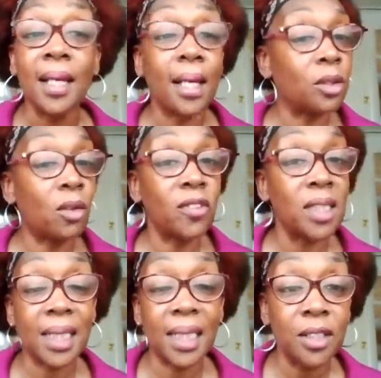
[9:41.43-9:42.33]
And
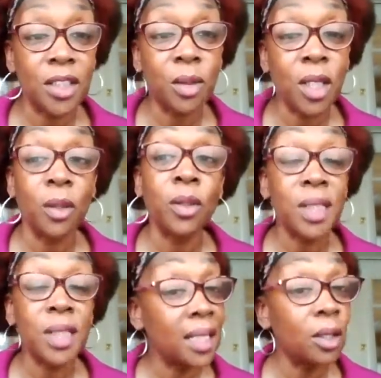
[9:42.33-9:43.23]
obviously, as you know, you're
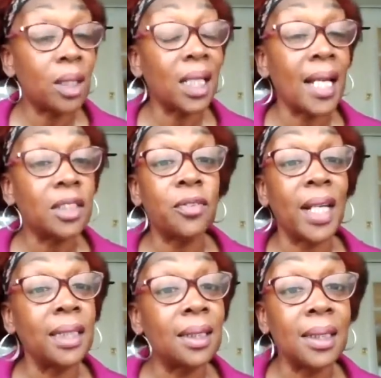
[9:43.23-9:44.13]
seeing your clients
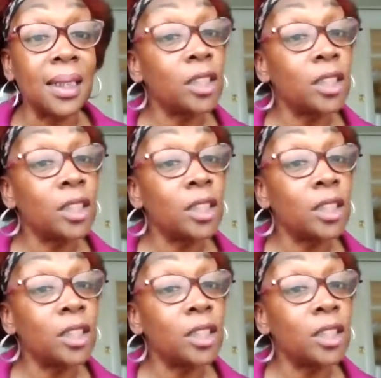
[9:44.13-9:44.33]
regularly,